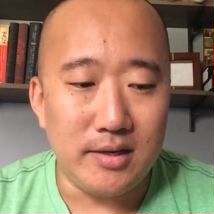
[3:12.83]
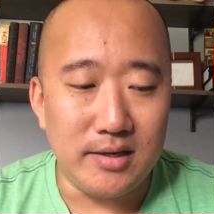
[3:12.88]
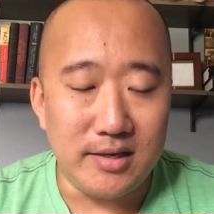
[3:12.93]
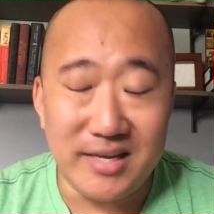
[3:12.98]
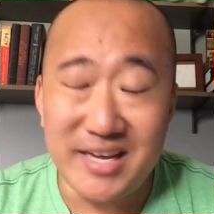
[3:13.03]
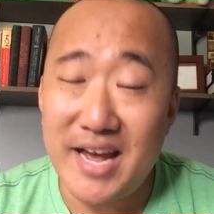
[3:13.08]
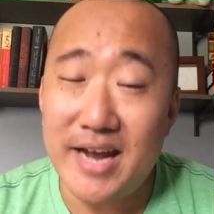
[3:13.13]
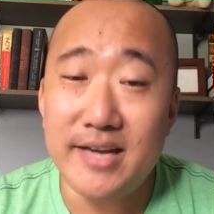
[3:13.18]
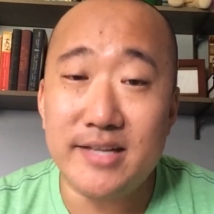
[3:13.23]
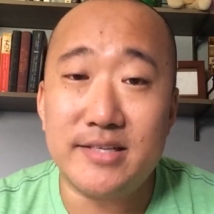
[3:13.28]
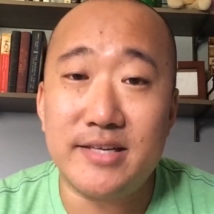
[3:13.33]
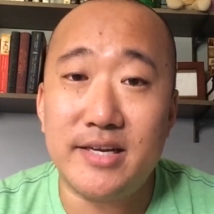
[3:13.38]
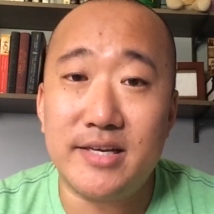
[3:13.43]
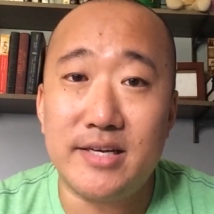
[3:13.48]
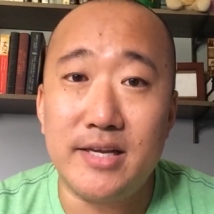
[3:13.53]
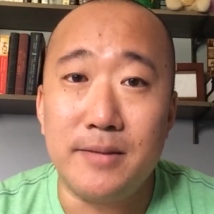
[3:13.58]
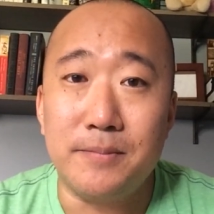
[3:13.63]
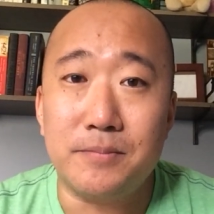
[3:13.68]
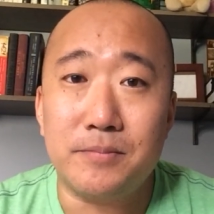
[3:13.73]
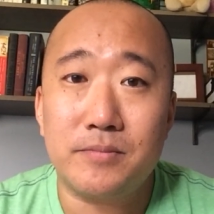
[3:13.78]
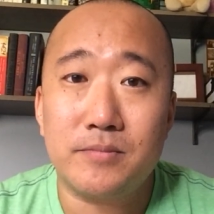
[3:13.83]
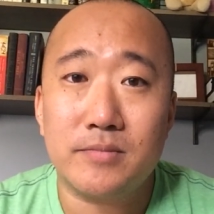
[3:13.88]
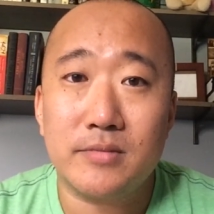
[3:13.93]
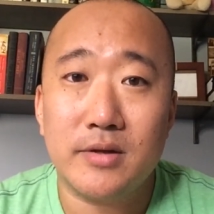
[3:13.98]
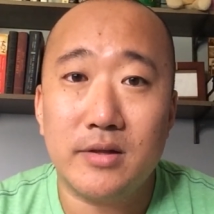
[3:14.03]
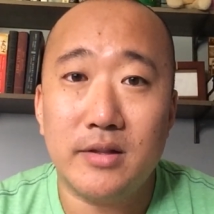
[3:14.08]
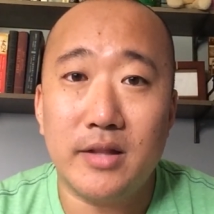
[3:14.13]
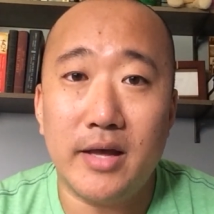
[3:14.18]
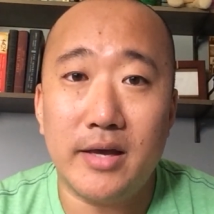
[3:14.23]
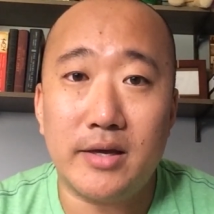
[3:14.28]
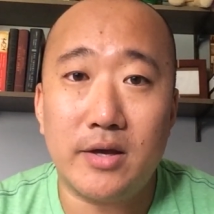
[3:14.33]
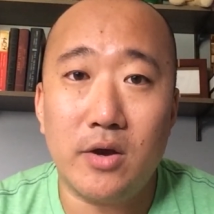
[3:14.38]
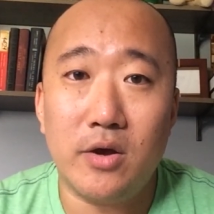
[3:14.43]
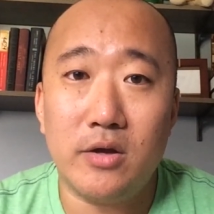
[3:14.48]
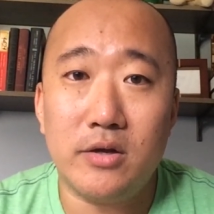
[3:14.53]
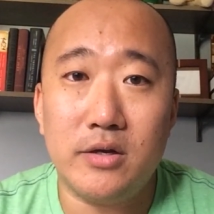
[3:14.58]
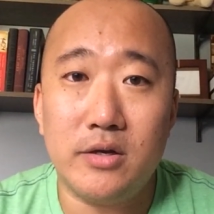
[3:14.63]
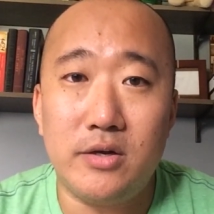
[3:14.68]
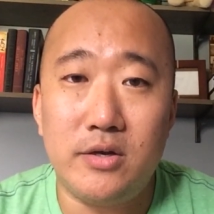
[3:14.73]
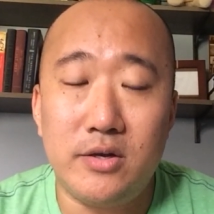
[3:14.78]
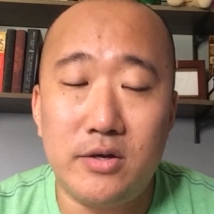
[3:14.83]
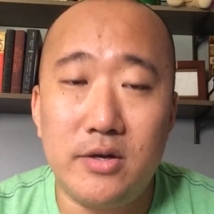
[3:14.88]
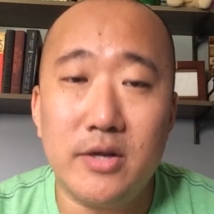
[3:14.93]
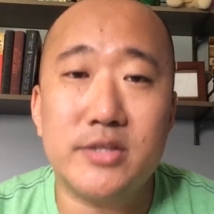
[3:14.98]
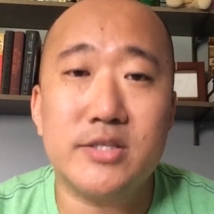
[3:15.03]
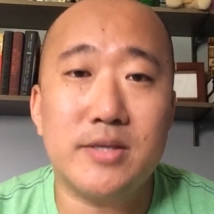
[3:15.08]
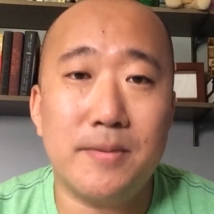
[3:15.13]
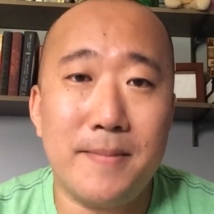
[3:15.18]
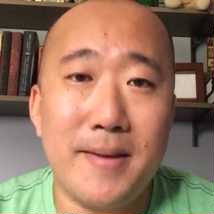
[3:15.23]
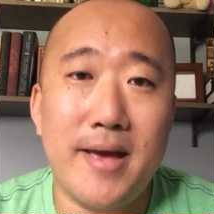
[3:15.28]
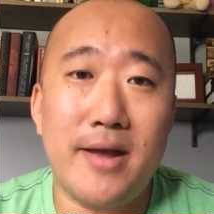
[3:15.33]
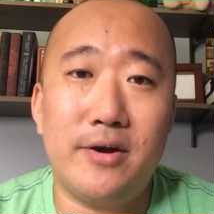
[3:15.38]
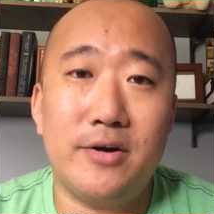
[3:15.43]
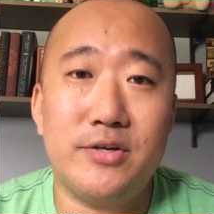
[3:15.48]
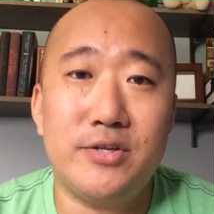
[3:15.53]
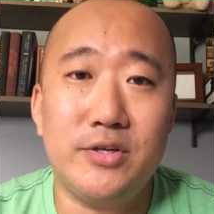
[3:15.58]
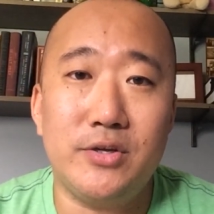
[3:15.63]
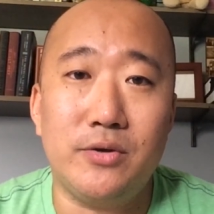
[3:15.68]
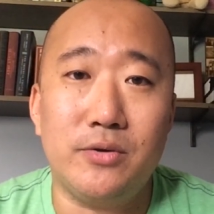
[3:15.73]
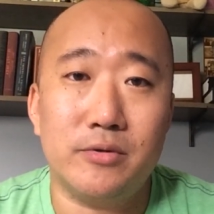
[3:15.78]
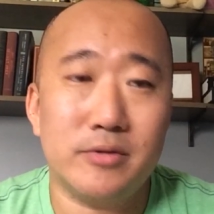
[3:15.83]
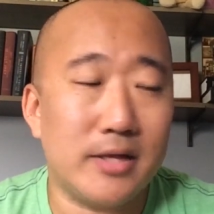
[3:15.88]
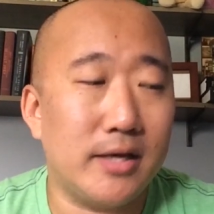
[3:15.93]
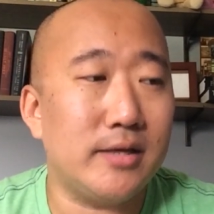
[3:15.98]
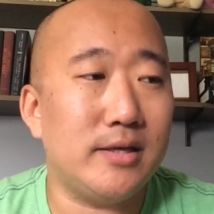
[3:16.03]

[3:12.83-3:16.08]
you gotta dig deep. Like, does it matter to you?